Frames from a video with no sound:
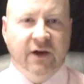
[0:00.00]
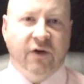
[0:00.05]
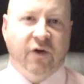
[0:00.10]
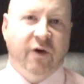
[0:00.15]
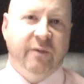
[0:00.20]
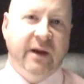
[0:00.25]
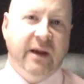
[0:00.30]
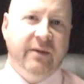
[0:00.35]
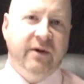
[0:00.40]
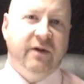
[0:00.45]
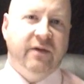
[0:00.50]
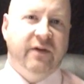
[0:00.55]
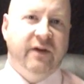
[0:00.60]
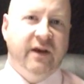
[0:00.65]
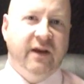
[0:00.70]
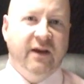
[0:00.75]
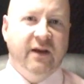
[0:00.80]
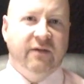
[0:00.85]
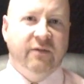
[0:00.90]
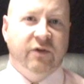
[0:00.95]
Or maybe you're
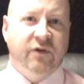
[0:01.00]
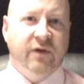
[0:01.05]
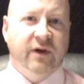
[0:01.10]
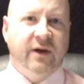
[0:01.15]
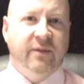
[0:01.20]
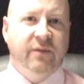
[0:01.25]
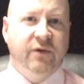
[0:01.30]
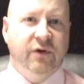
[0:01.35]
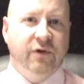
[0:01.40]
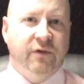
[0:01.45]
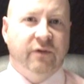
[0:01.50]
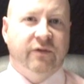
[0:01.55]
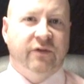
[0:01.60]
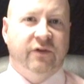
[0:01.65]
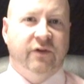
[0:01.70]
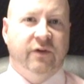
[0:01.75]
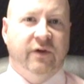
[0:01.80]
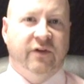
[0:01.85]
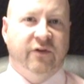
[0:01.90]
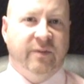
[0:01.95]
thinking of doing a move
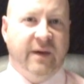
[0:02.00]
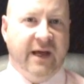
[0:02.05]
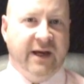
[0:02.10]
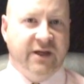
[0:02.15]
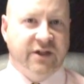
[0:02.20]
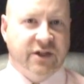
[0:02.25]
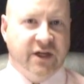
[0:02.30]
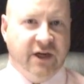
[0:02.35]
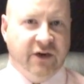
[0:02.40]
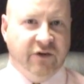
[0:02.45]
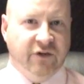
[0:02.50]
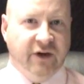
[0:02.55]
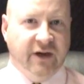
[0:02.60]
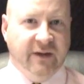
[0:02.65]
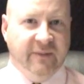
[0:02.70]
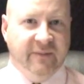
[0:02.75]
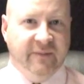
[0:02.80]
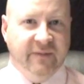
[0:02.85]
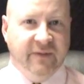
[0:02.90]
to a Spanish country.